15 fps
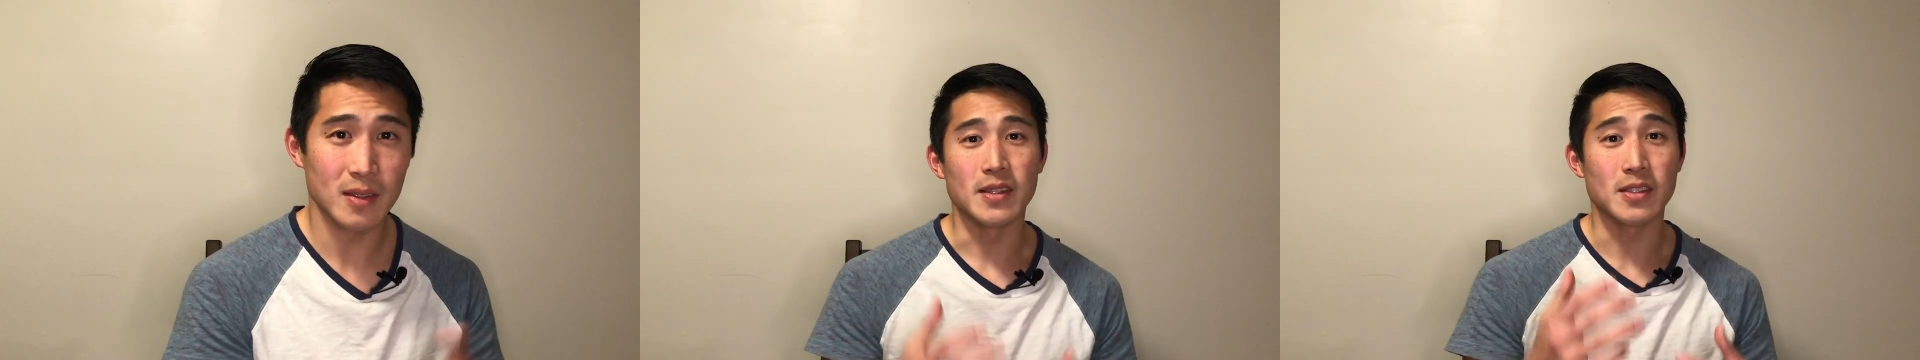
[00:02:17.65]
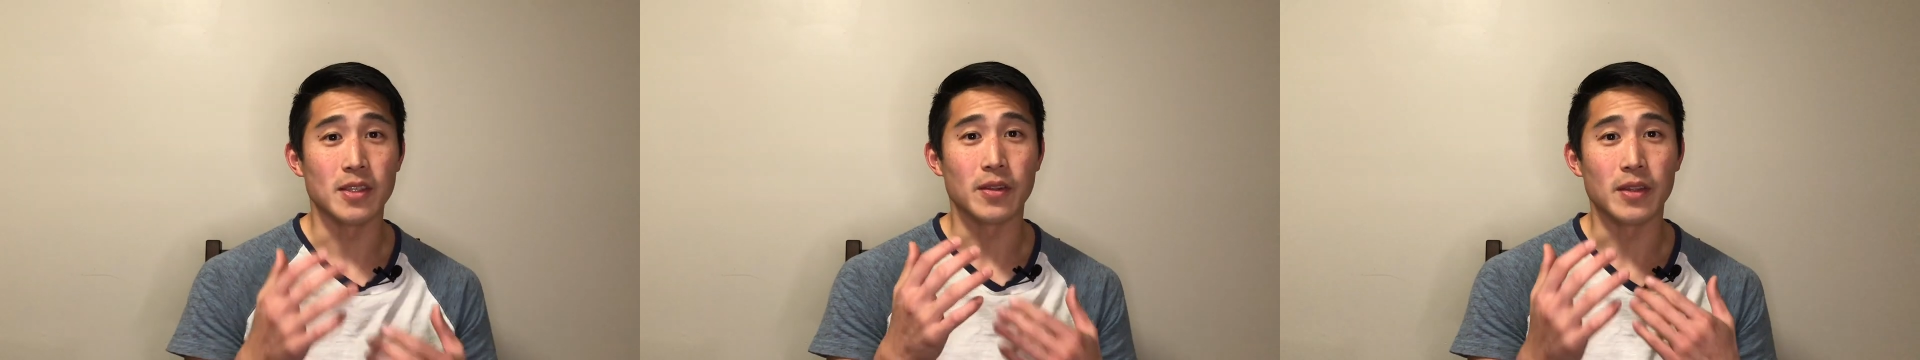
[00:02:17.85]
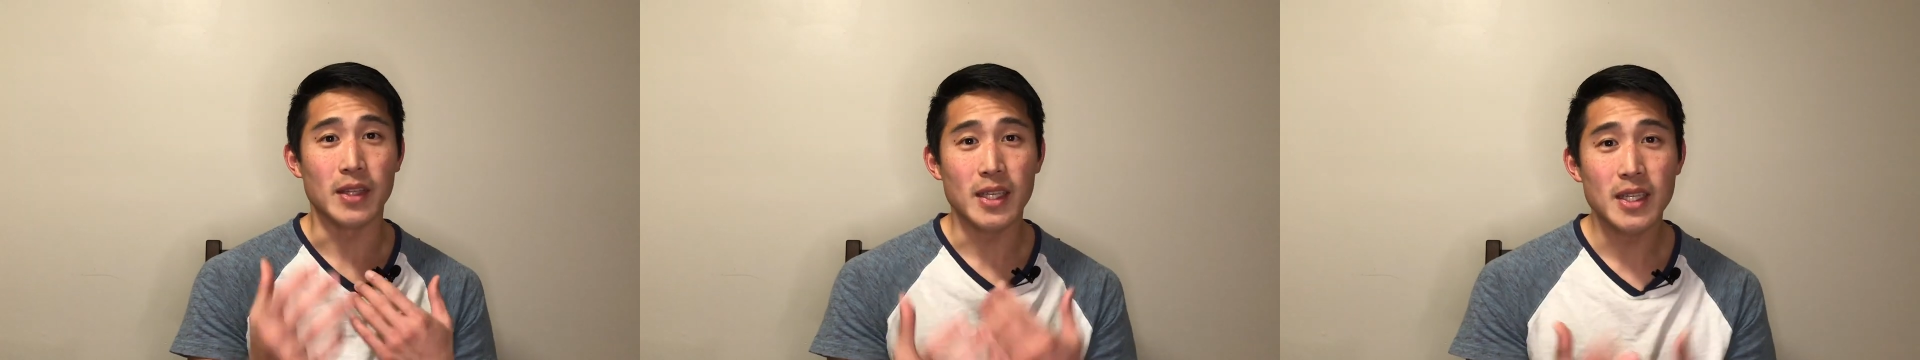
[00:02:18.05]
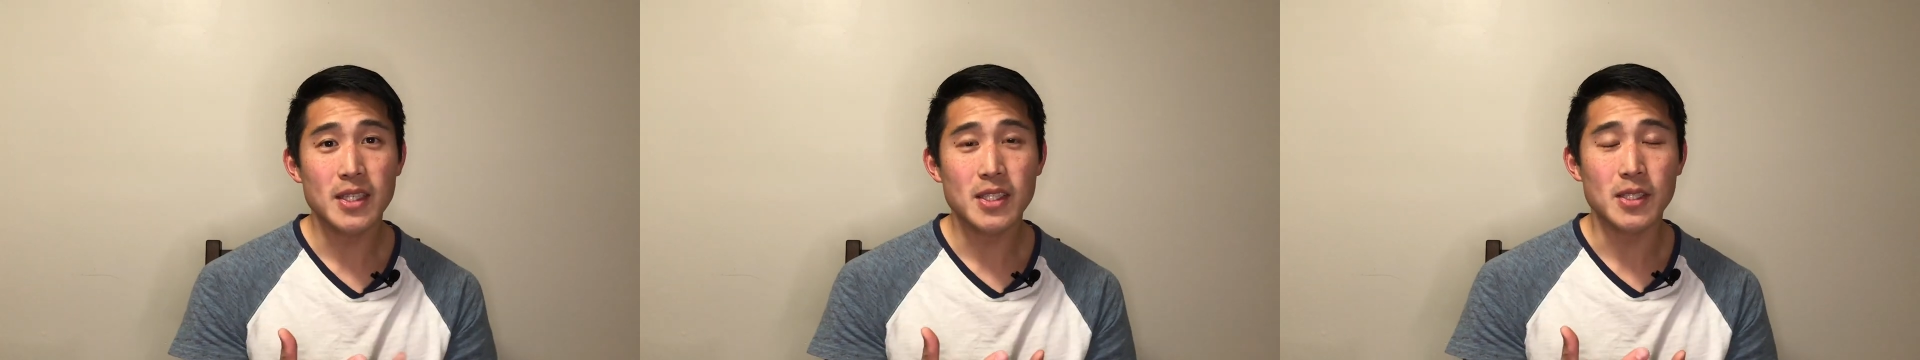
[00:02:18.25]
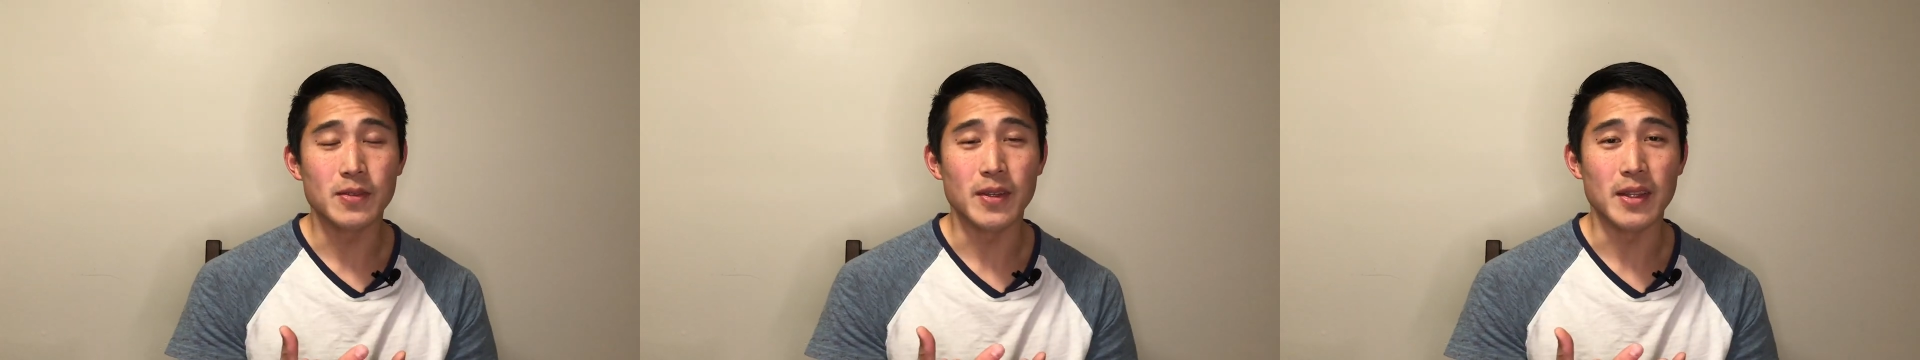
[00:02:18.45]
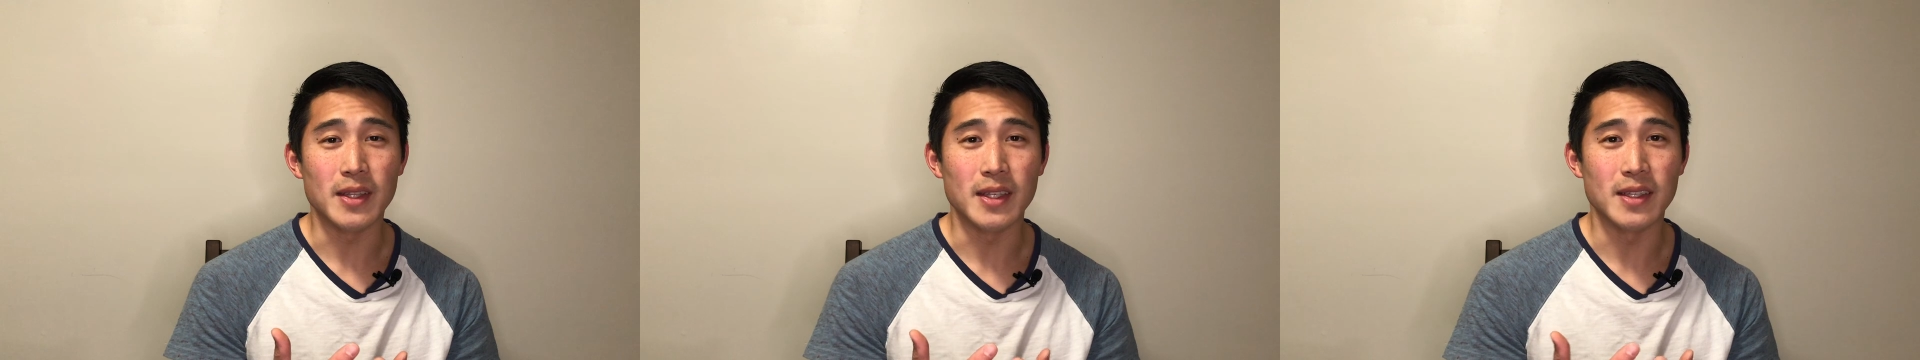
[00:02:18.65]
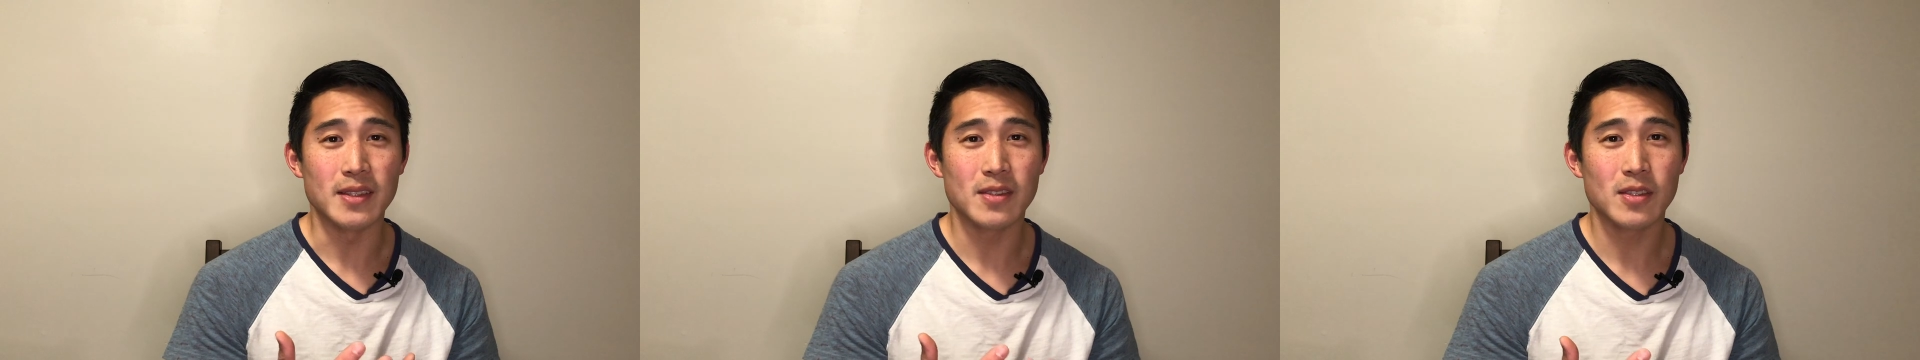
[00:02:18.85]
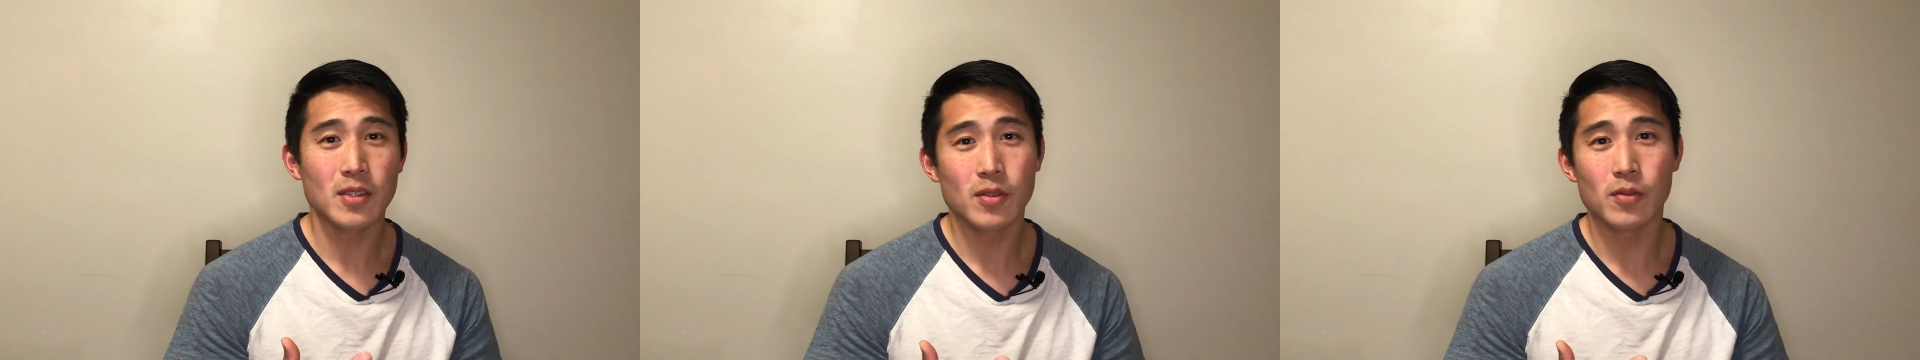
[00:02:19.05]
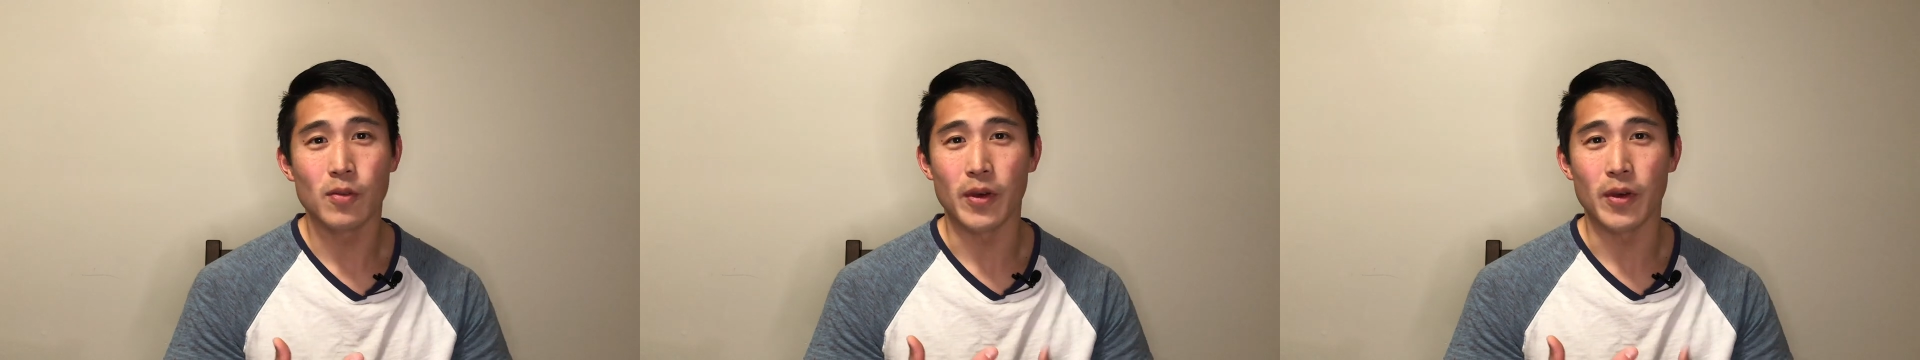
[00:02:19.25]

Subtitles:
And so the issue with this,